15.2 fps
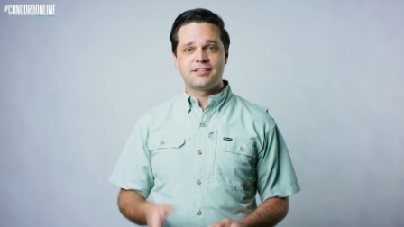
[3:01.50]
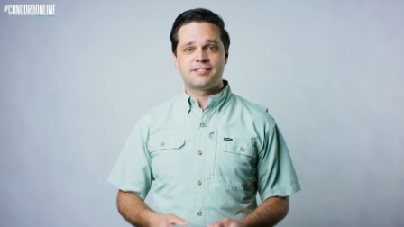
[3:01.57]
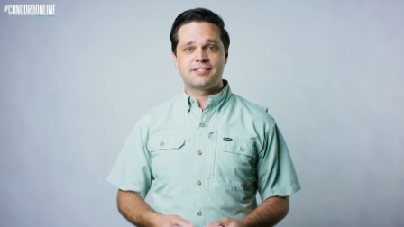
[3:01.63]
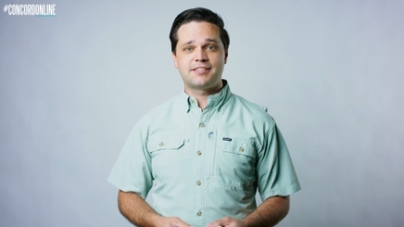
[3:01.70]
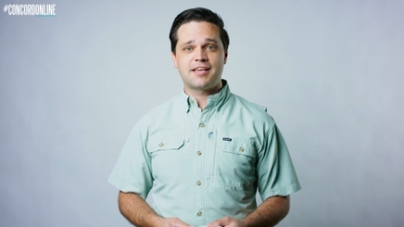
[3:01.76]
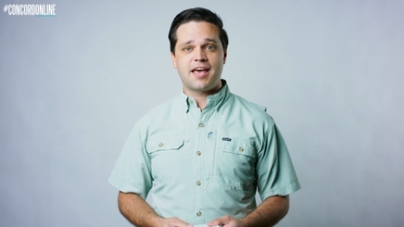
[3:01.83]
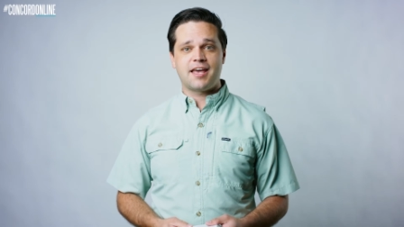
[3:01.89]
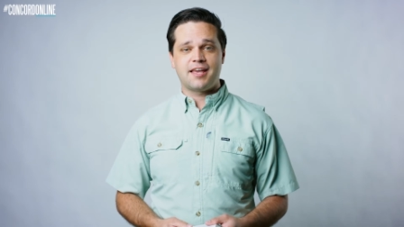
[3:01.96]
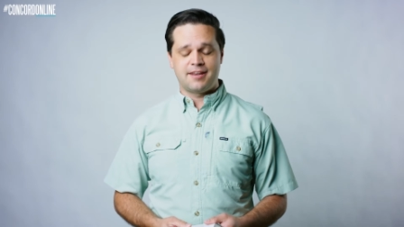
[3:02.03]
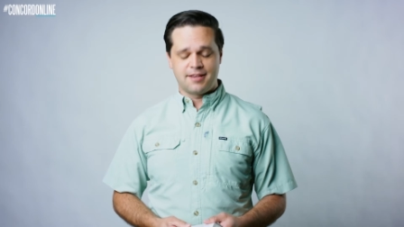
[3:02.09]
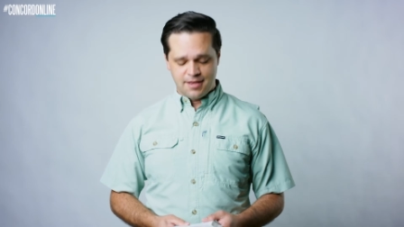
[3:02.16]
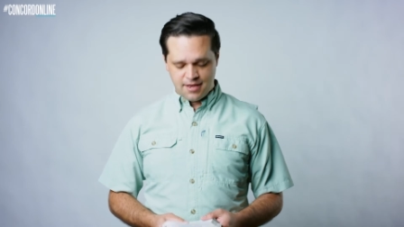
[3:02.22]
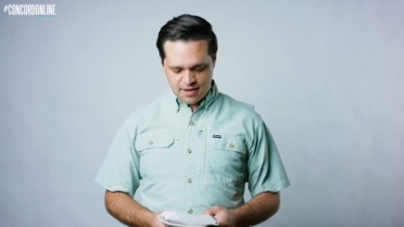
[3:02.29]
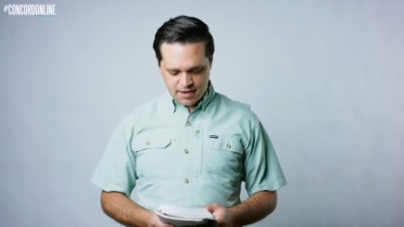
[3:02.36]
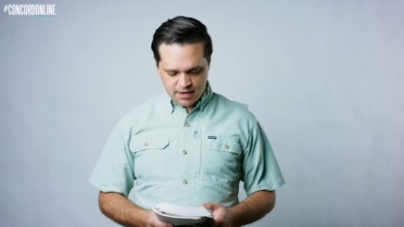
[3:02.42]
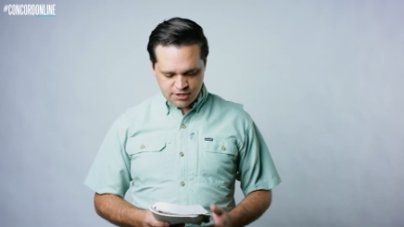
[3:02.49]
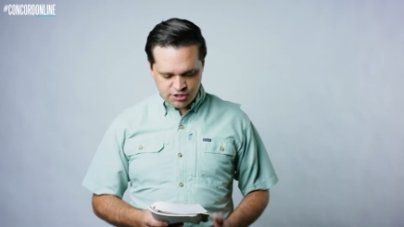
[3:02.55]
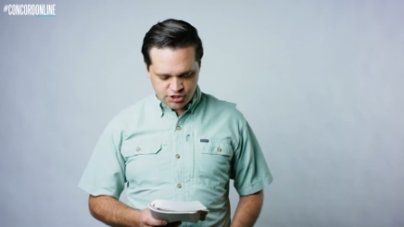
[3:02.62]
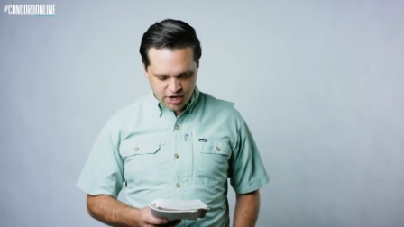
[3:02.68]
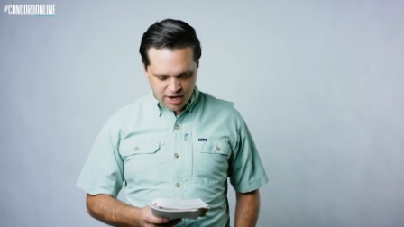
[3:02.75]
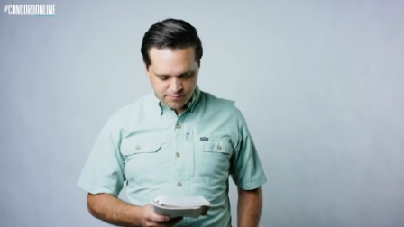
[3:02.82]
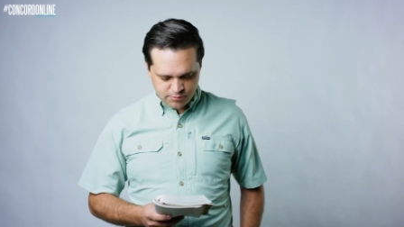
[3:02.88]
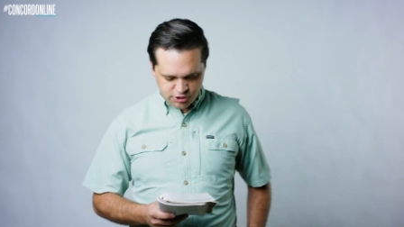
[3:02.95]
said in
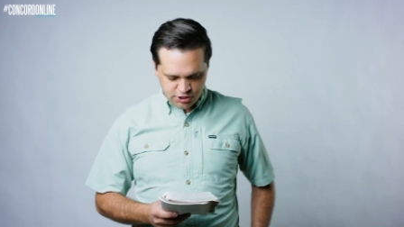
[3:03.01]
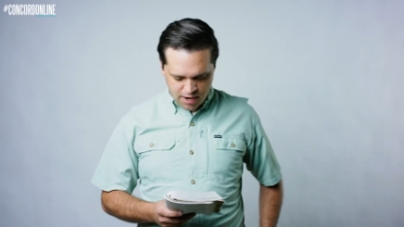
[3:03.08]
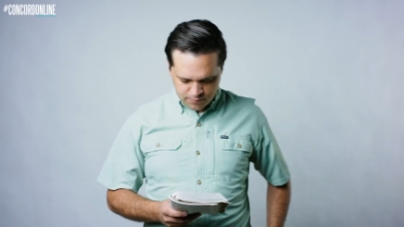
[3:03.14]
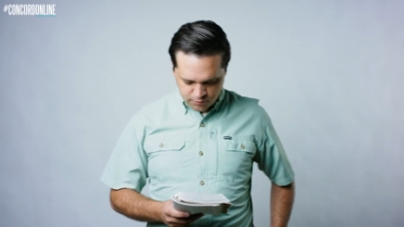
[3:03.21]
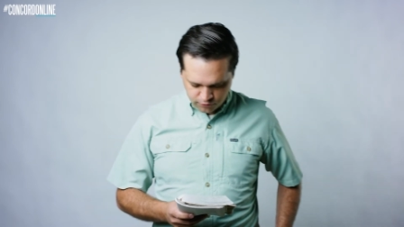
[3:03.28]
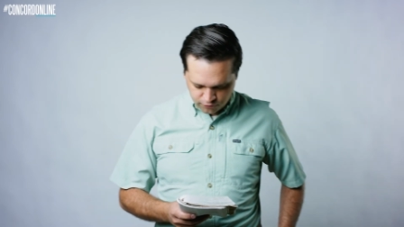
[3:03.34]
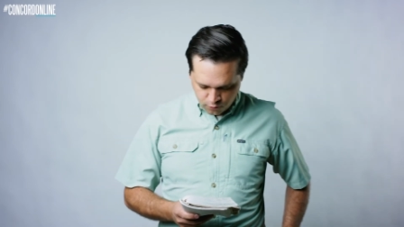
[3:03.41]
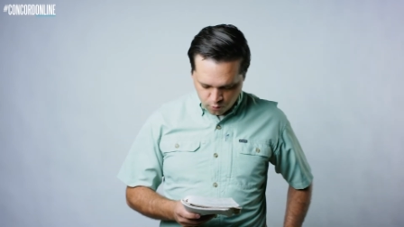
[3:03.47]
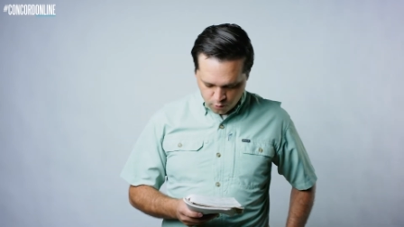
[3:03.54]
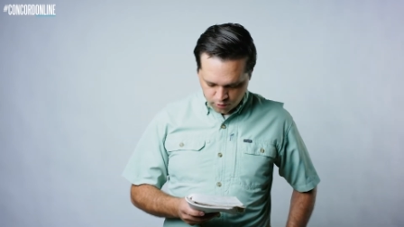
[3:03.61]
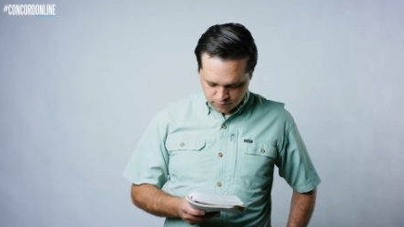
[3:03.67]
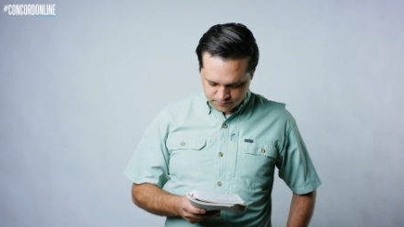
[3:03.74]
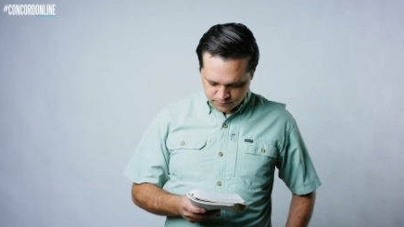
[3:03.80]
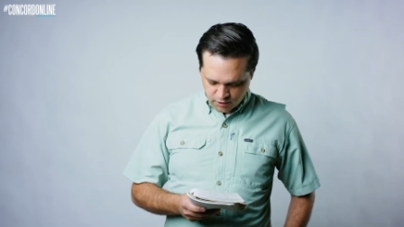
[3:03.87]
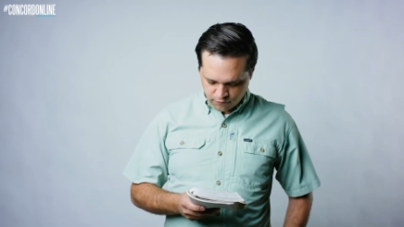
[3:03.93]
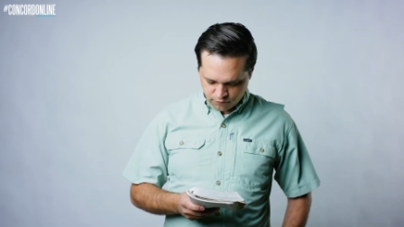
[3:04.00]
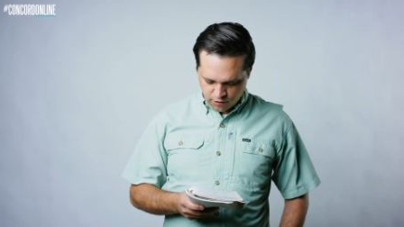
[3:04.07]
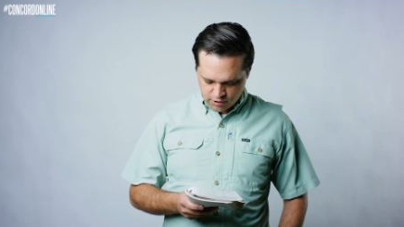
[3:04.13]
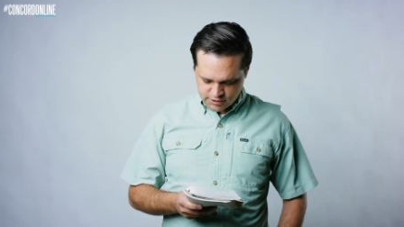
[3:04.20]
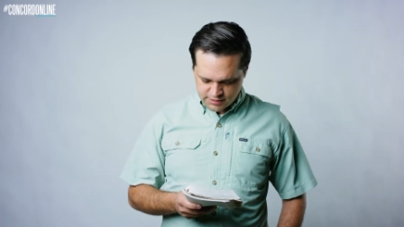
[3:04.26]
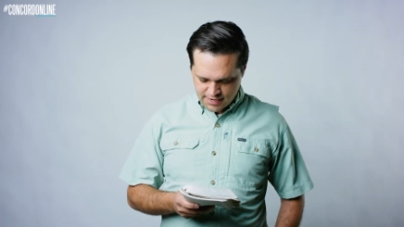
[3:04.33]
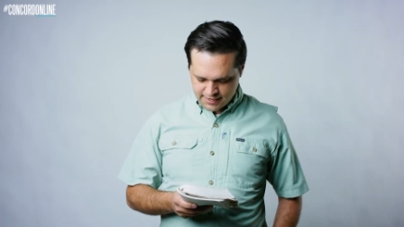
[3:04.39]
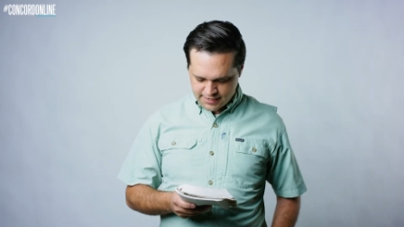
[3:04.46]
James chapter 4,
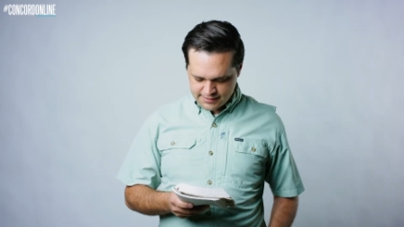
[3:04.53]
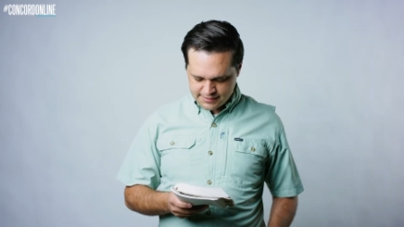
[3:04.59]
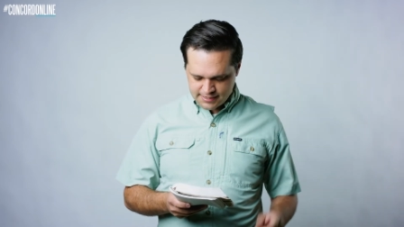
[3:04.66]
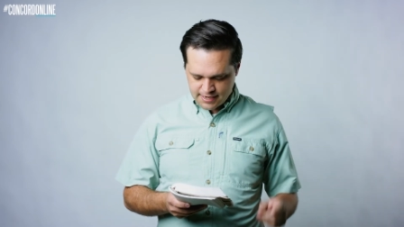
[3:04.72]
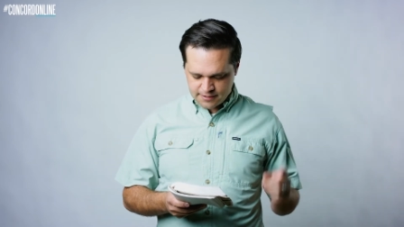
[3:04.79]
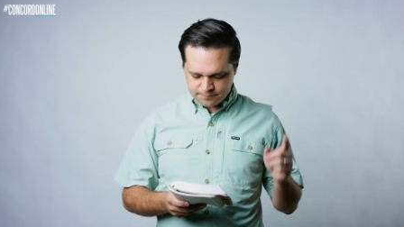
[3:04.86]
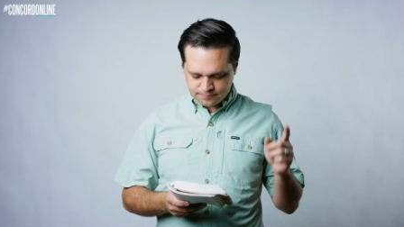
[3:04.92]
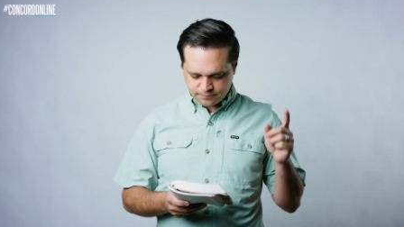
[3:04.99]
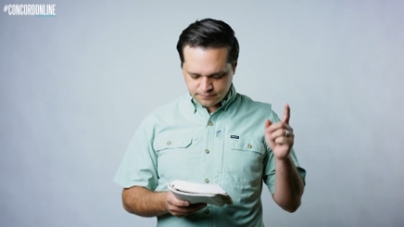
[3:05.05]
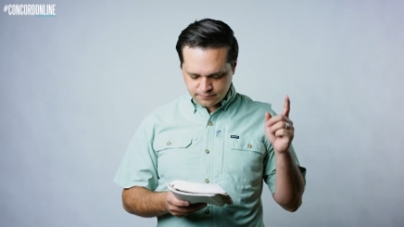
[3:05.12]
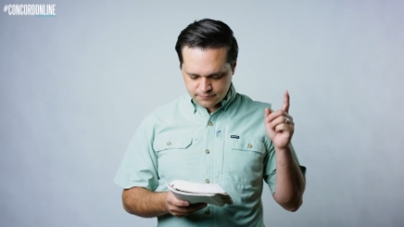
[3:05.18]
verse 8. He said,